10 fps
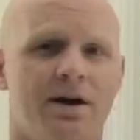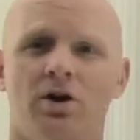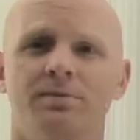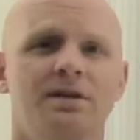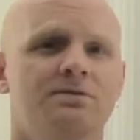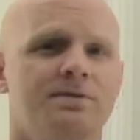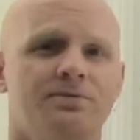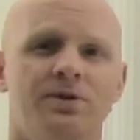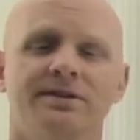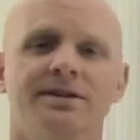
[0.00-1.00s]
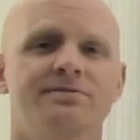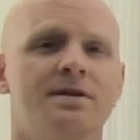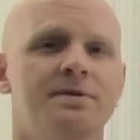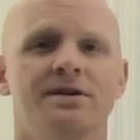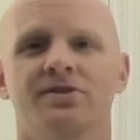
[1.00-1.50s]
by all means feel free to leave
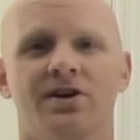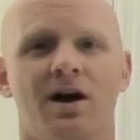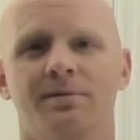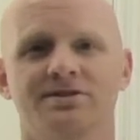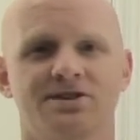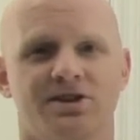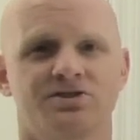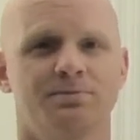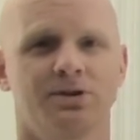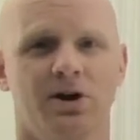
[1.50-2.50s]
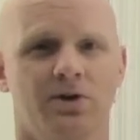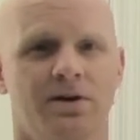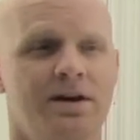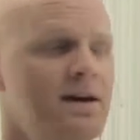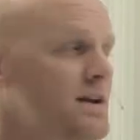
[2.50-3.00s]
them in the comment section below.
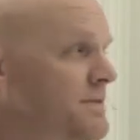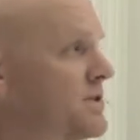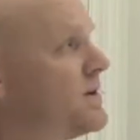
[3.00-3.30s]
Now if